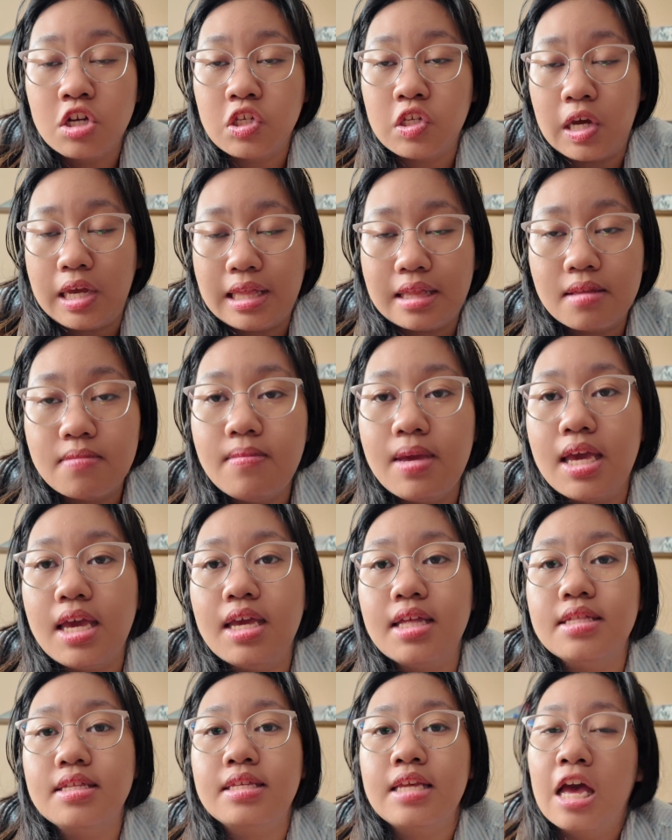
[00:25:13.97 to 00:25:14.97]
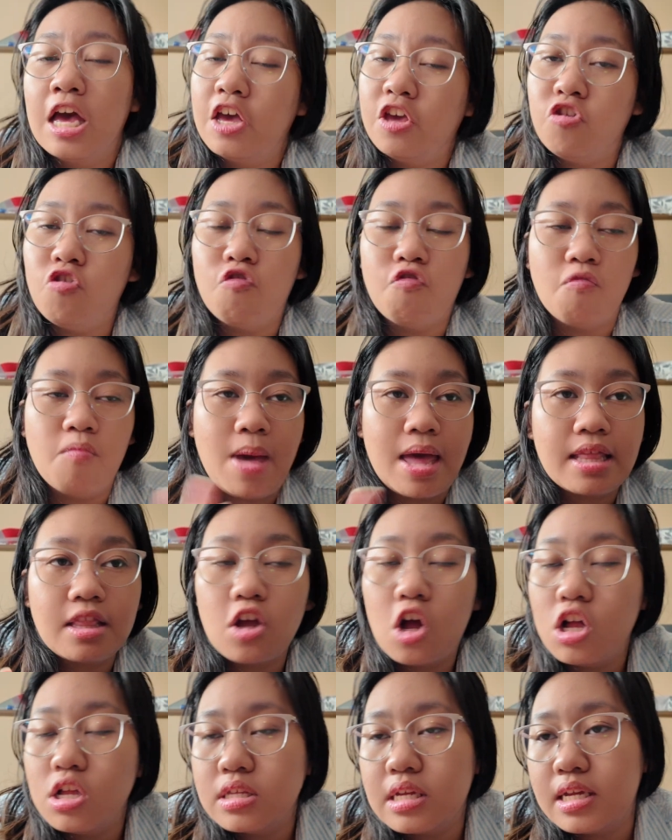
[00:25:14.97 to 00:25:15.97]
So it means you've met
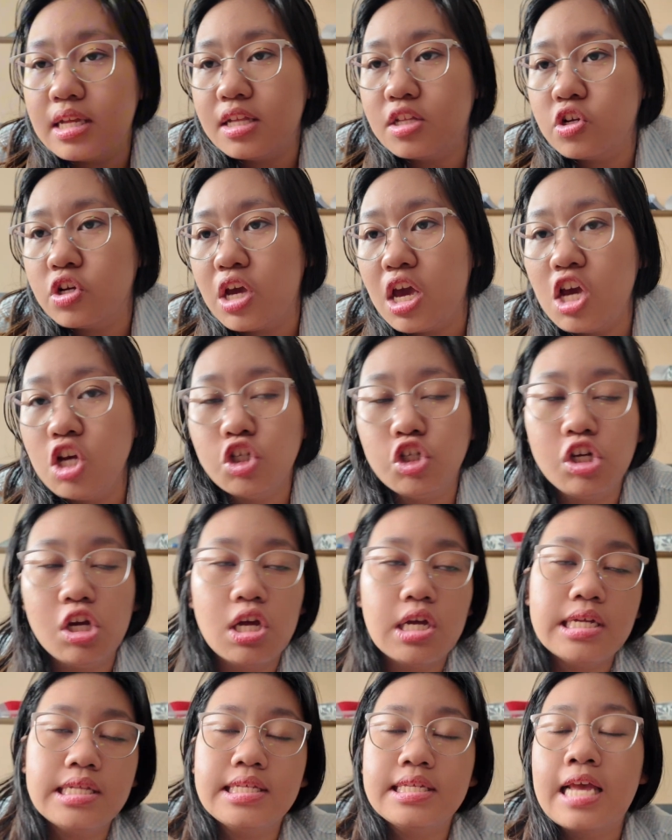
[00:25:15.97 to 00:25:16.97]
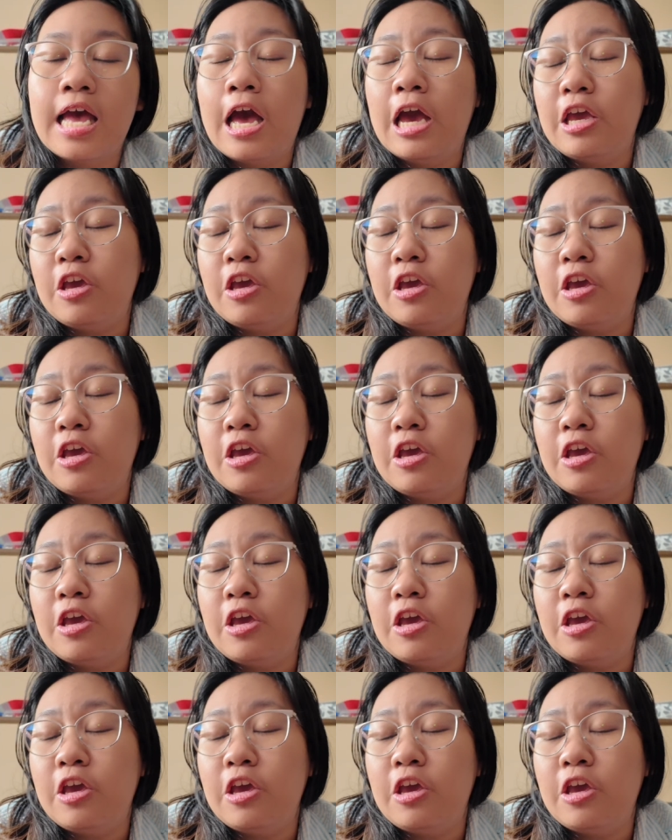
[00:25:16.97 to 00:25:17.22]
all the educations,